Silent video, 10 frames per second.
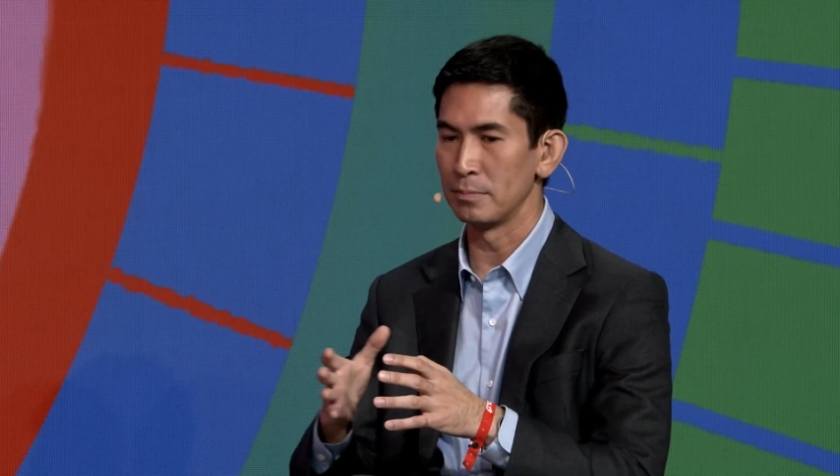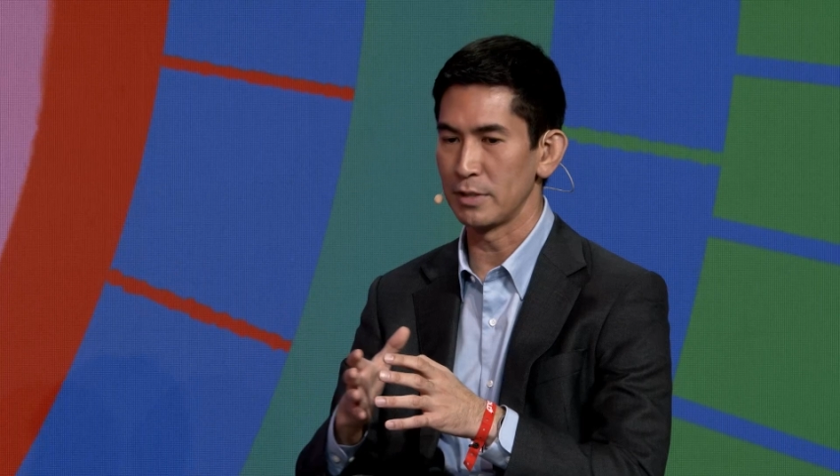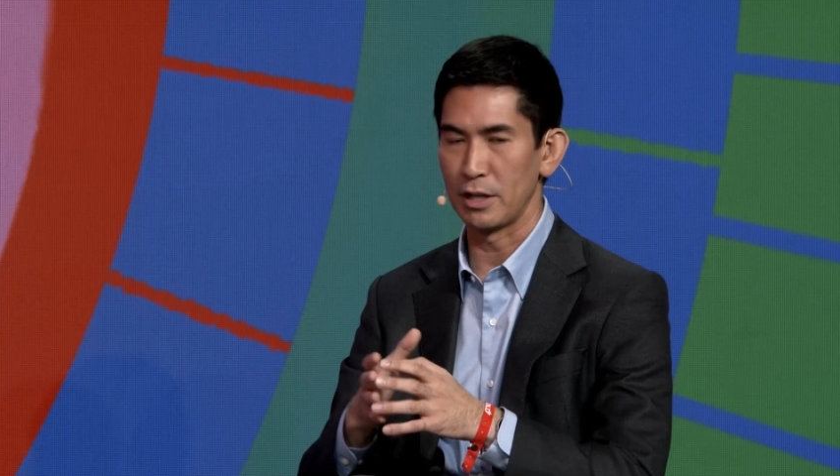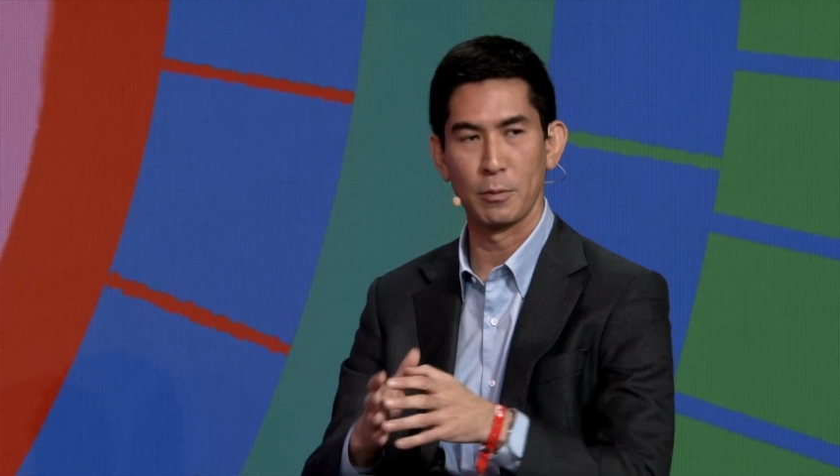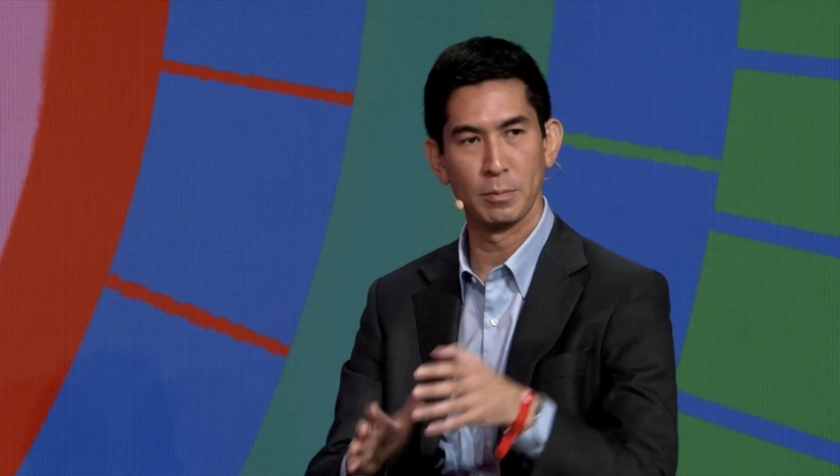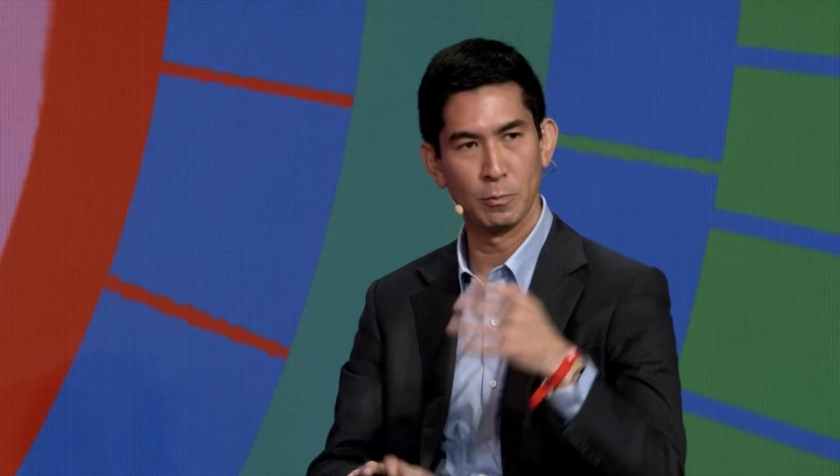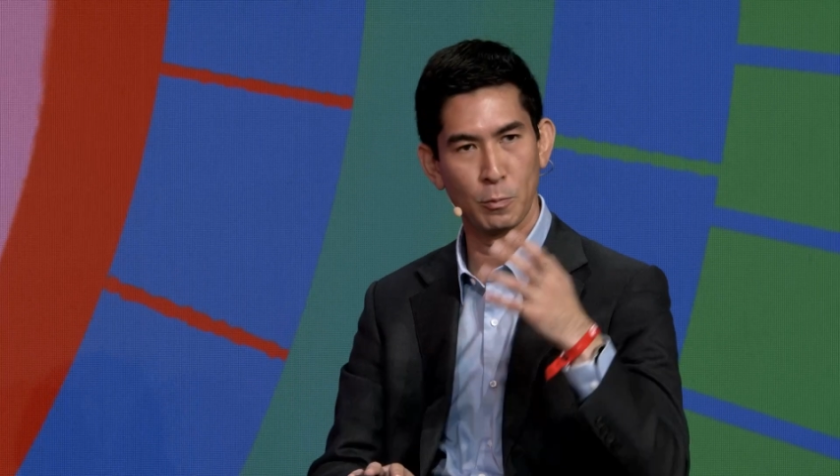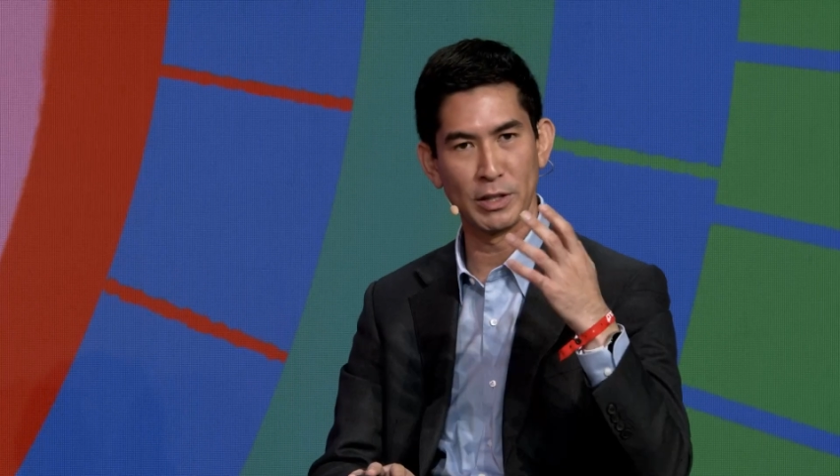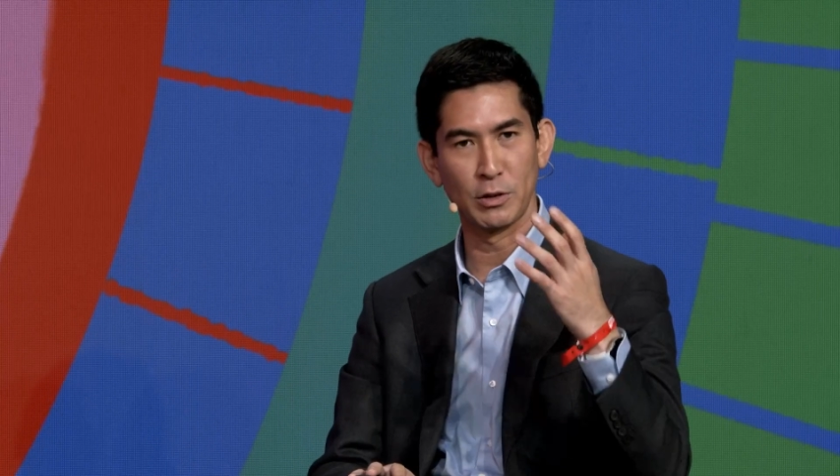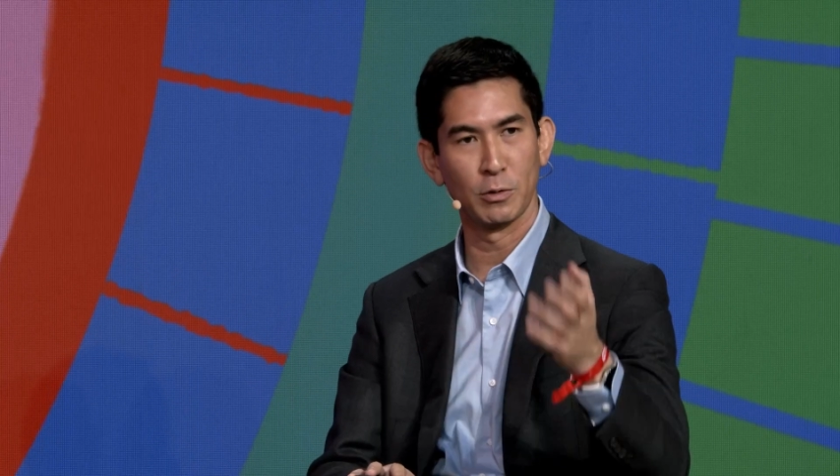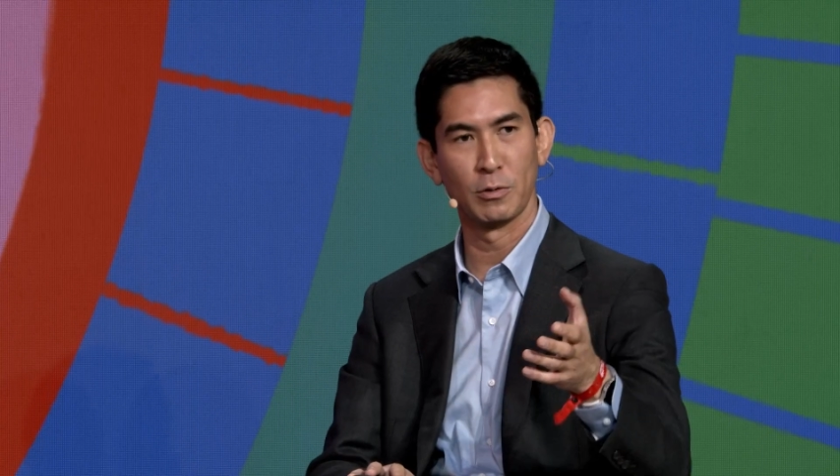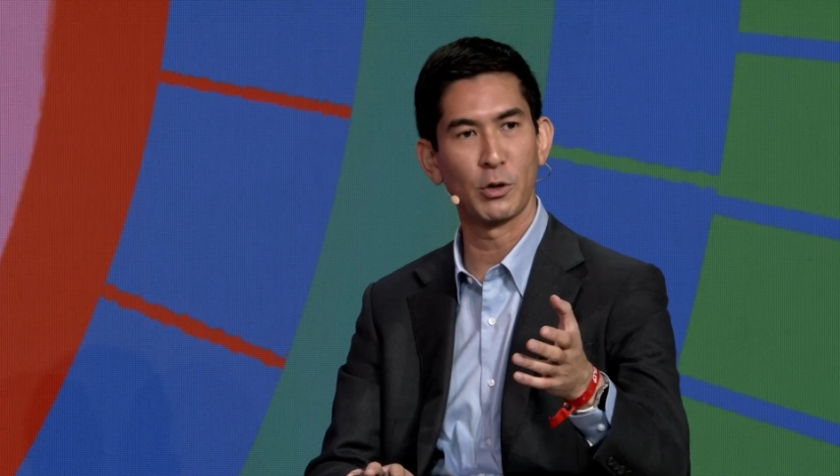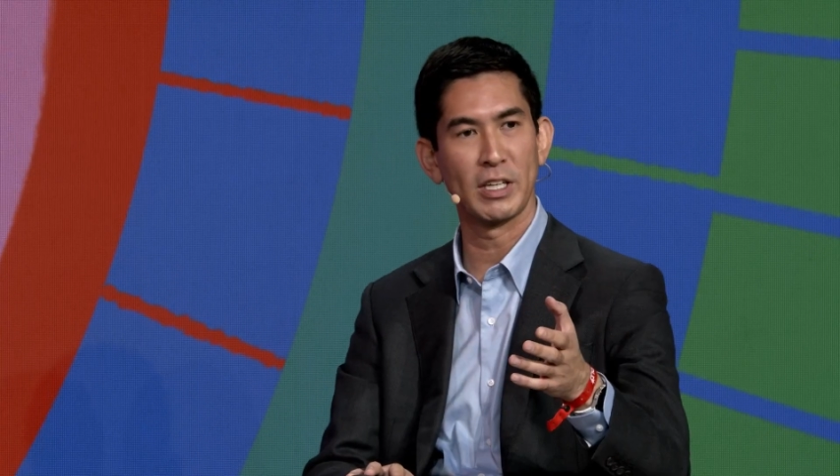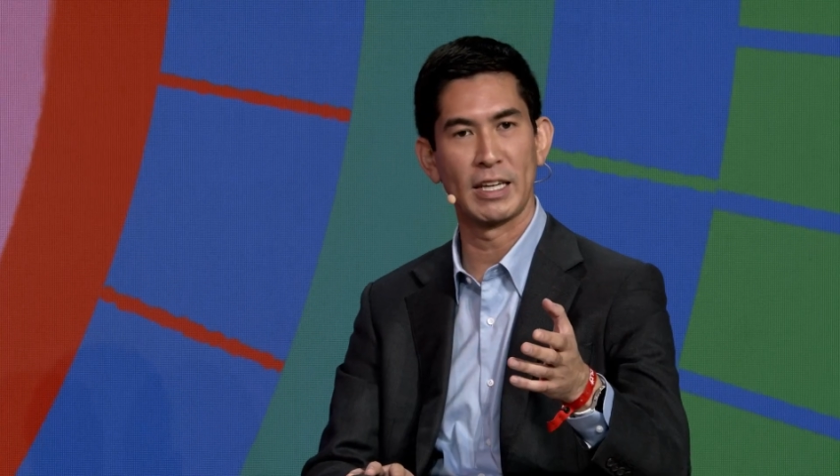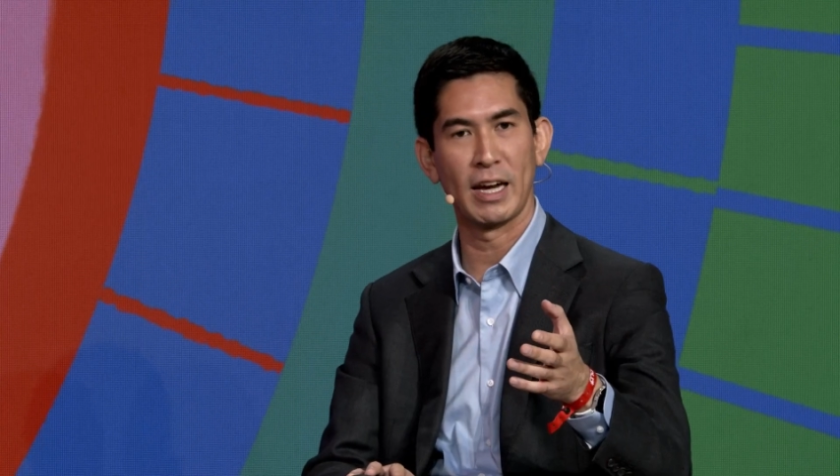You know, when you're
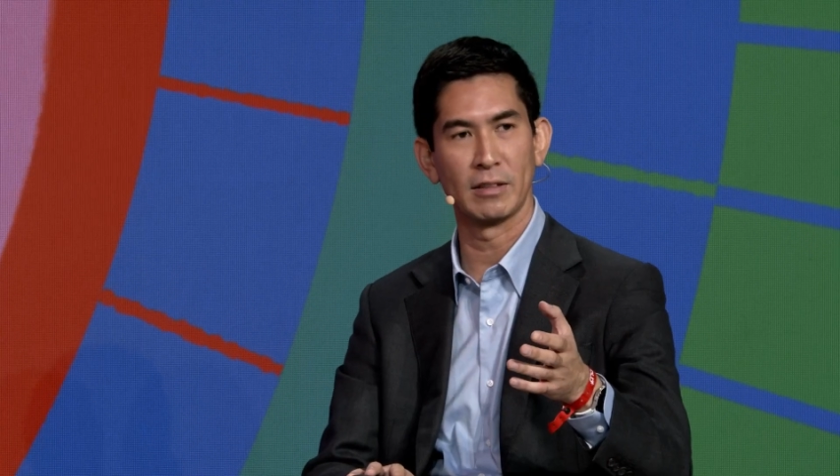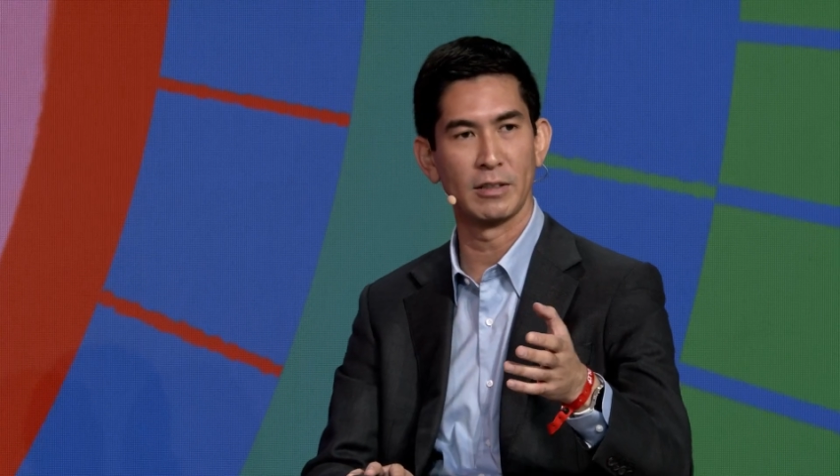looking at,